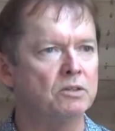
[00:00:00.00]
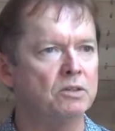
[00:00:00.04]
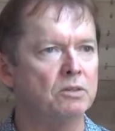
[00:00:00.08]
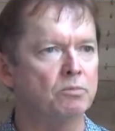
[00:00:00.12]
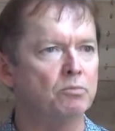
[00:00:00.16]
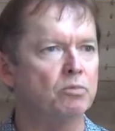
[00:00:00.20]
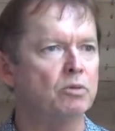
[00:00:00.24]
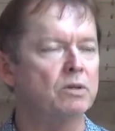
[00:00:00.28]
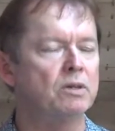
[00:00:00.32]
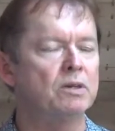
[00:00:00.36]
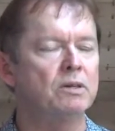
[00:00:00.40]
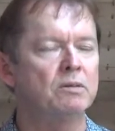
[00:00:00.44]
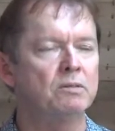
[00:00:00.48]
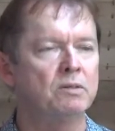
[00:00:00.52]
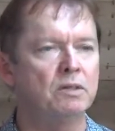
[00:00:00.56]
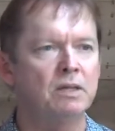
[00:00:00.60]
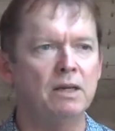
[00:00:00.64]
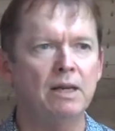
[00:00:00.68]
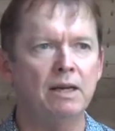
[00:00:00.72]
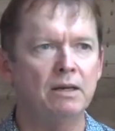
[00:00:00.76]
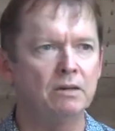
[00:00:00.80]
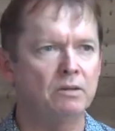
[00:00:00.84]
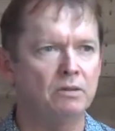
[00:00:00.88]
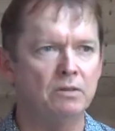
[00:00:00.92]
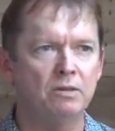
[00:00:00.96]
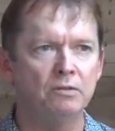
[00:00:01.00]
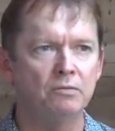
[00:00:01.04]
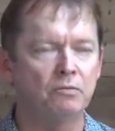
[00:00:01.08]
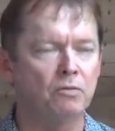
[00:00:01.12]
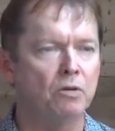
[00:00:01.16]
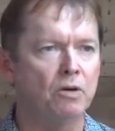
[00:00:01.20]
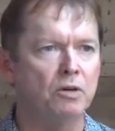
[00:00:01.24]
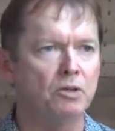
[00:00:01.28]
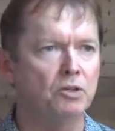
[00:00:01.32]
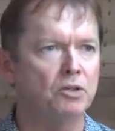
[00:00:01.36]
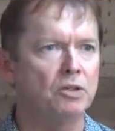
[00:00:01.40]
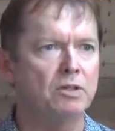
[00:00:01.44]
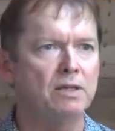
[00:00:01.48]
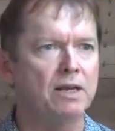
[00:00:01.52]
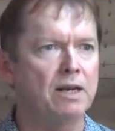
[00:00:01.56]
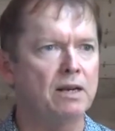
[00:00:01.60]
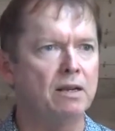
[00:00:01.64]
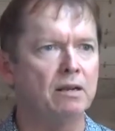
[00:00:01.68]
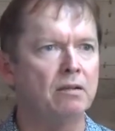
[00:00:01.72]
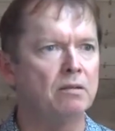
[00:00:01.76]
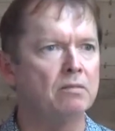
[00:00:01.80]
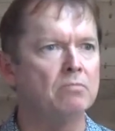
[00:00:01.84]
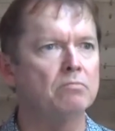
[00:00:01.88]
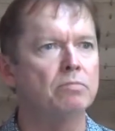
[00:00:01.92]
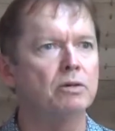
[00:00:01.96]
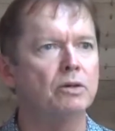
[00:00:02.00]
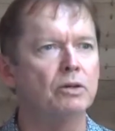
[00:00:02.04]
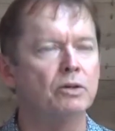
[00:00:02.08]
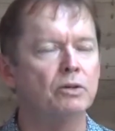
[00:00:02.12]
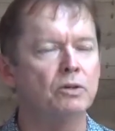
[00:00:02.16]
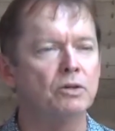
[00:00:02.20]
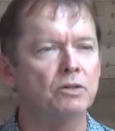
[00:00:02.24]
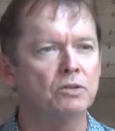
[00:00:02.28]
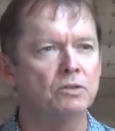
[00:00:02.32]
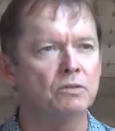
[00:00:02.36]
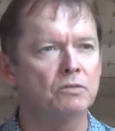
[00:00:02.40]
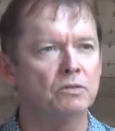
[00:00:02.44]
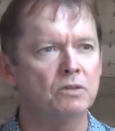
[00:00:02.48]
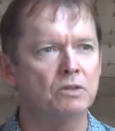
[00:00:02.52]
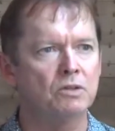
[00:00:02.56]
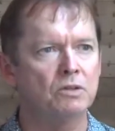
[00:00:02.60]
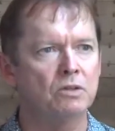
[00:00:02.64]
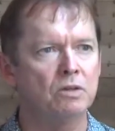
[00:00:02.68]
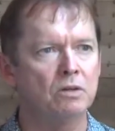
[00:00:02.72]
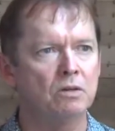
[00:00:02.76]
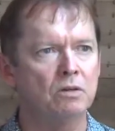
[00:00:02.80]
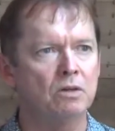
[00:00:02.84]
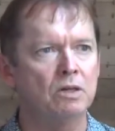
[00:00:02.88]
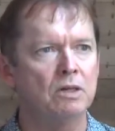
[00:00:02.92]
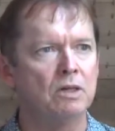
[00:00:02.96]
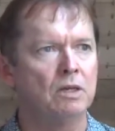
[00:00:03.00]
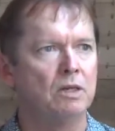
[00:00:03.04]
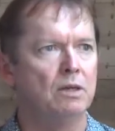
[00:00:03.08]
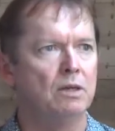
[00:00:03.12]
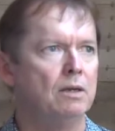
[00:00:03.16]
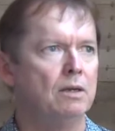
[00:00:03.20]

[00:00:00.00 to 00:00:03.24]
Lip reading: to protect different genetic components of the stock?